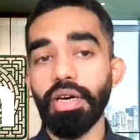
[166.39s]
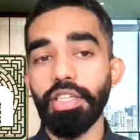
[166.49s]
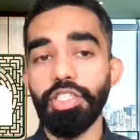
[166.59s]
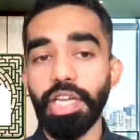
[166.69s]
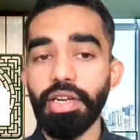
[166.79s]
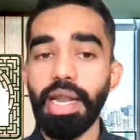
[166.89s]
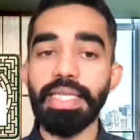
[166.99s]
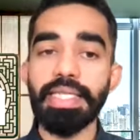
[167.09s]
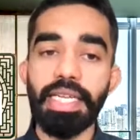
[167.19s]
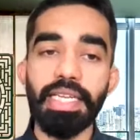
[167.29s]
a
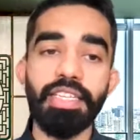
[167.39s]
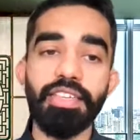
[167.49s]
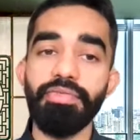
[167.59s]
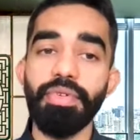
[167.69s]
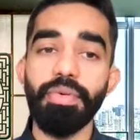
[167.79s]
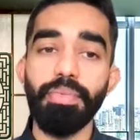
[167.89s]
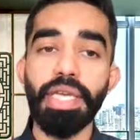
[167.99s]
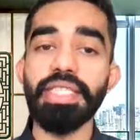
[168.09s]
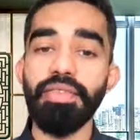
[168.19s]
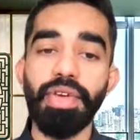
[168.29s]
generalized additive
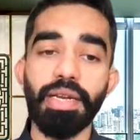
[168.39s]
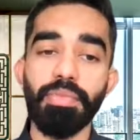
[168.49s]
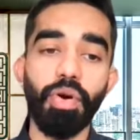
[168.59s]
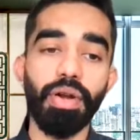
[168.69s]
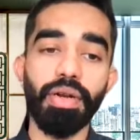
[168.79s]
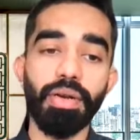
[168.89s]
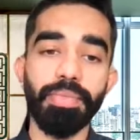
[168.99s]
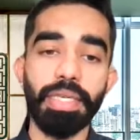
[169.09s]
mixed effect model.